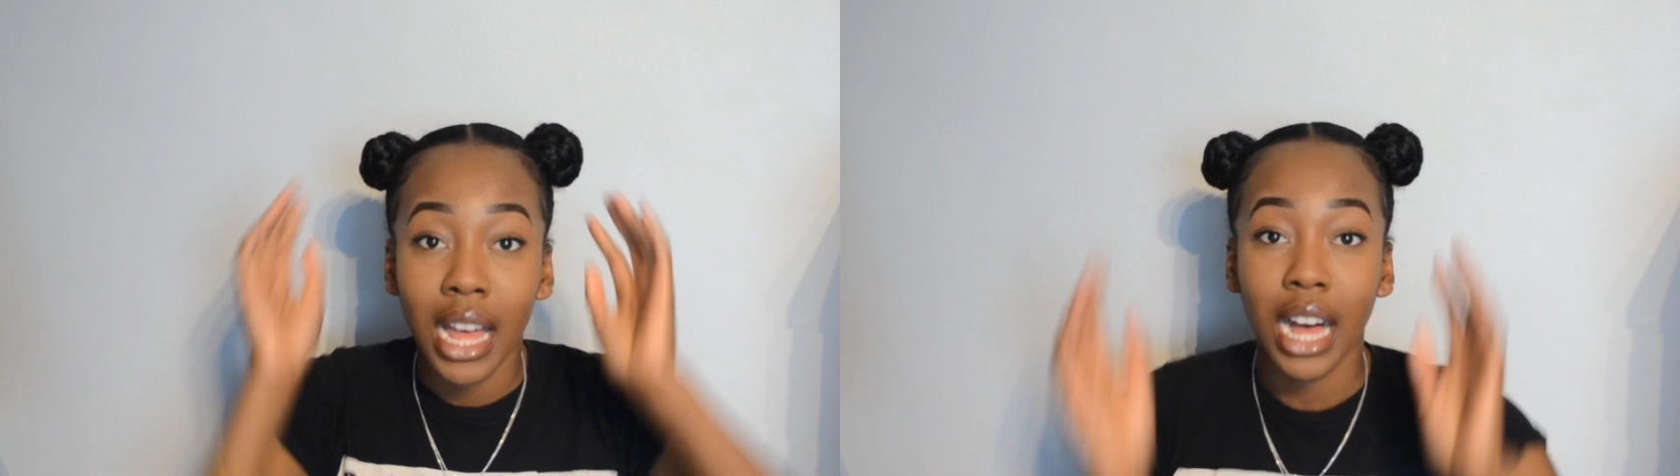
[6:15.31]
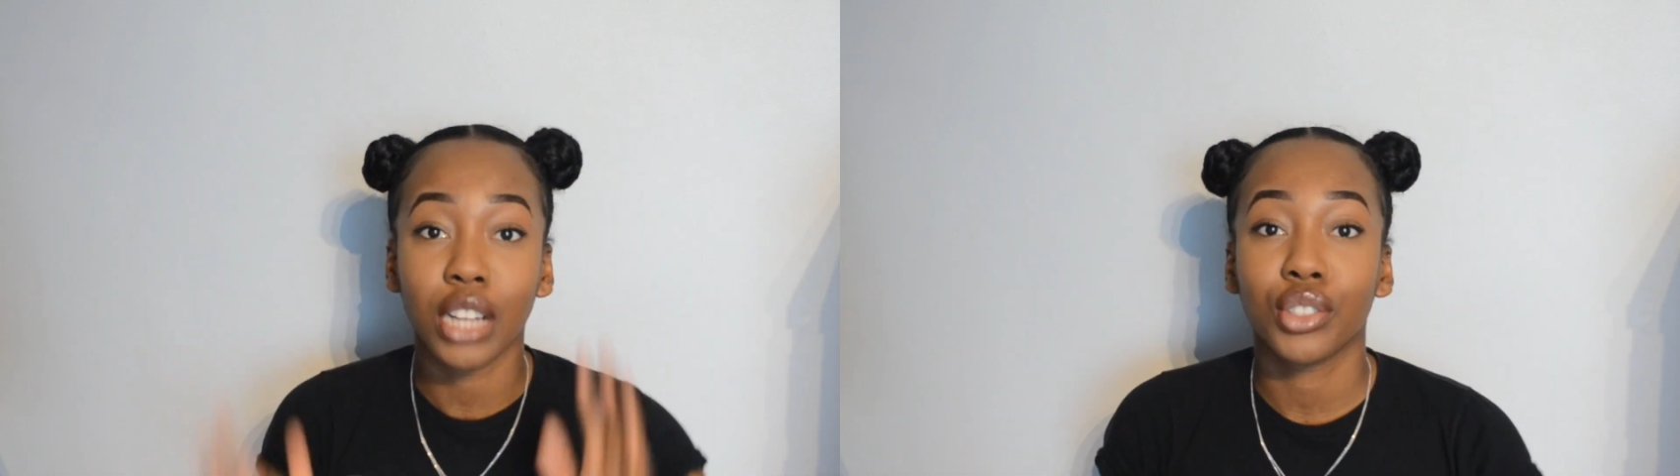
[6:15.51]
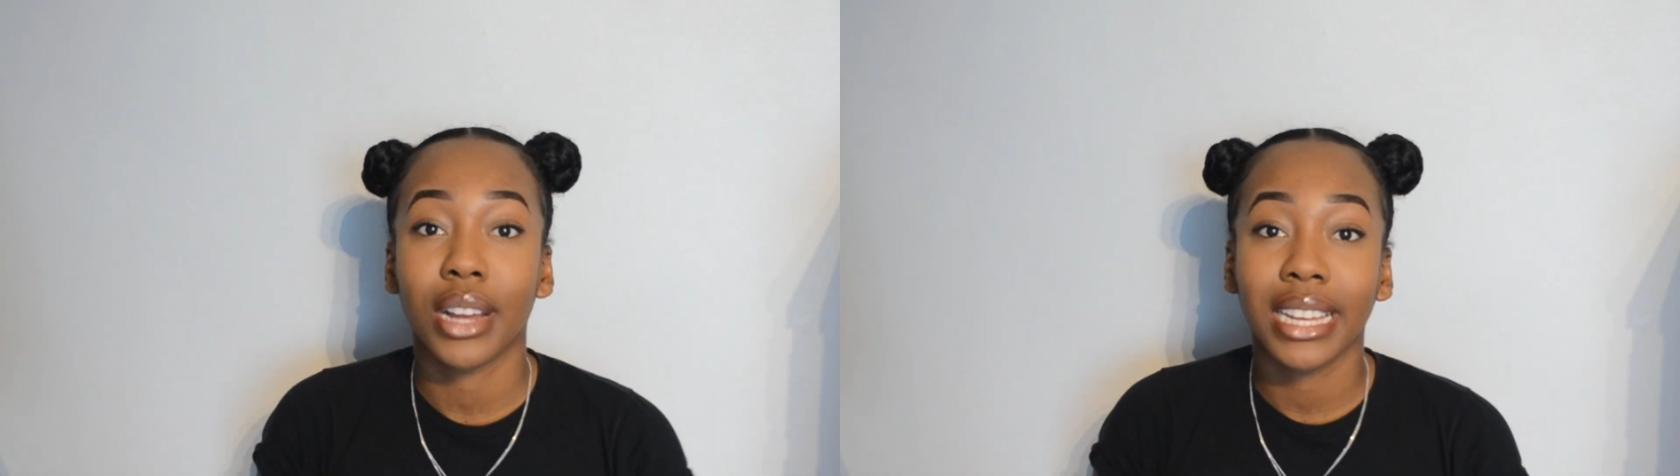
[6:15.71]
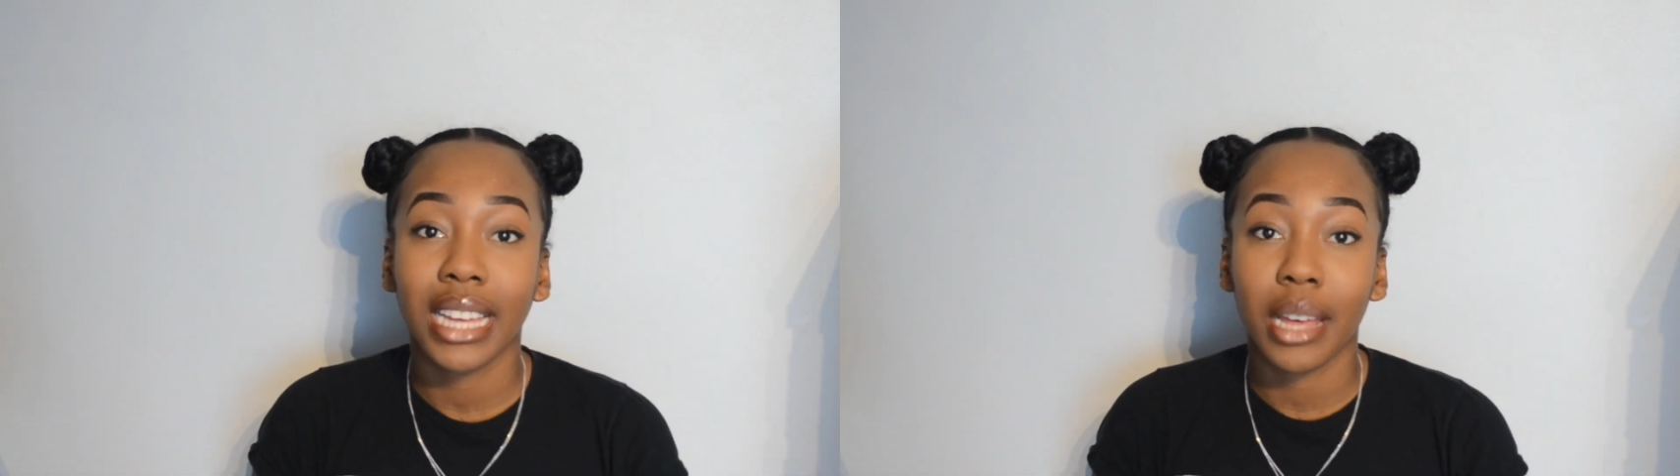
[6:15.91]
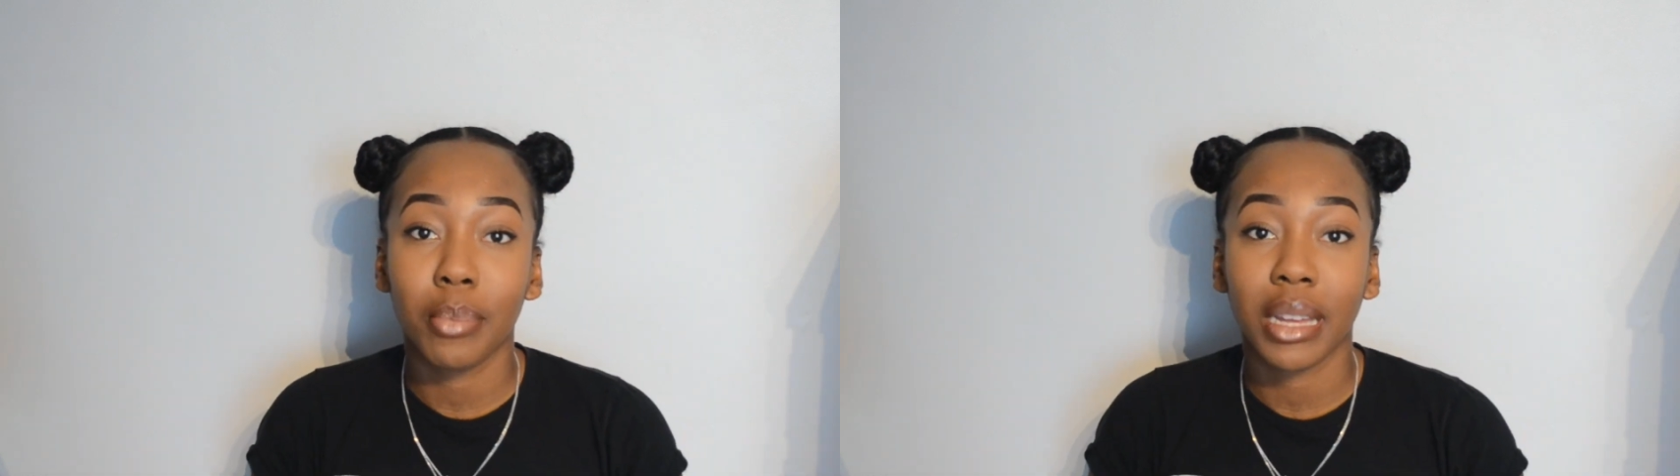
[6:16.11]
I'll try and
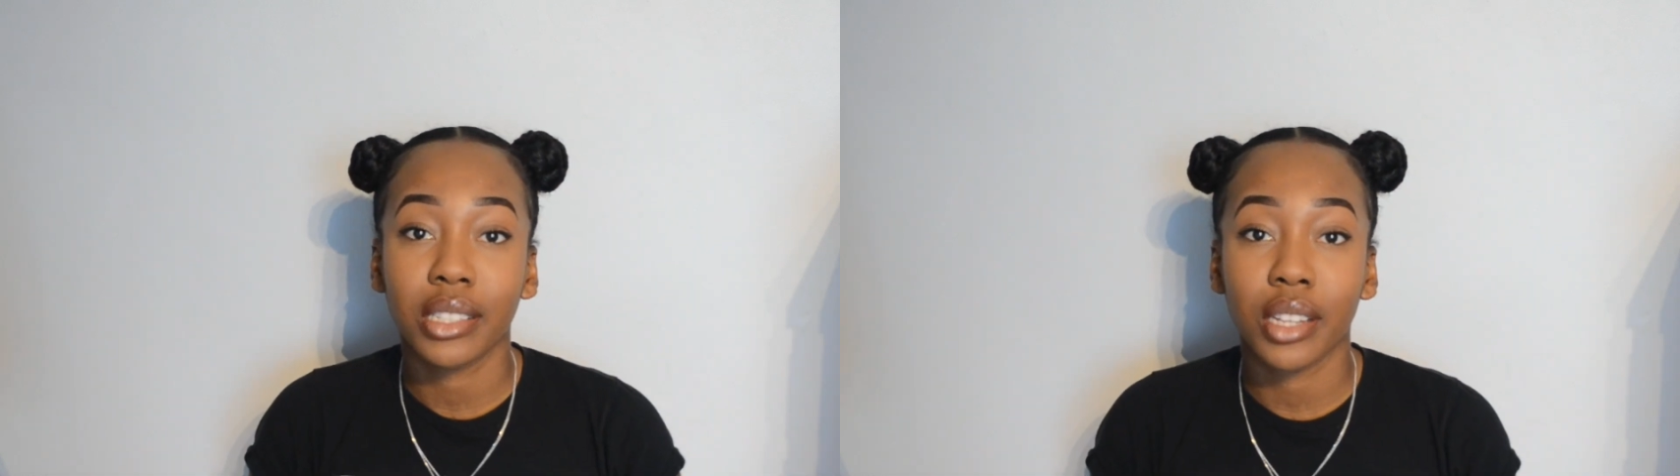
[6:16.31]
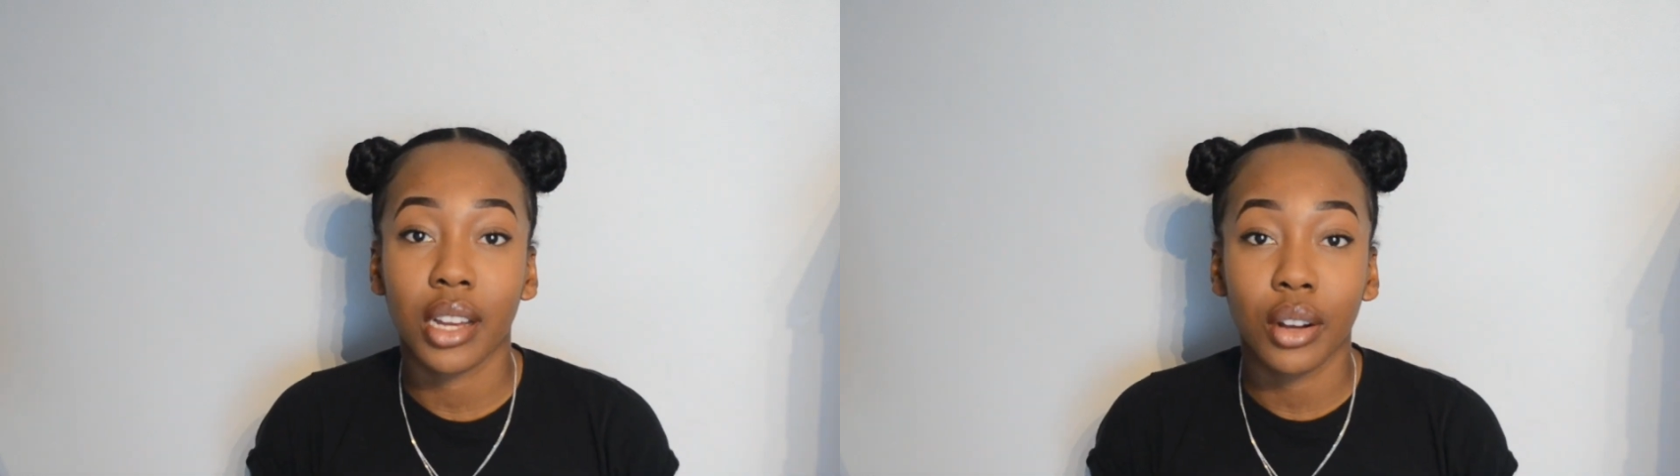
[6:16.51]
get a picture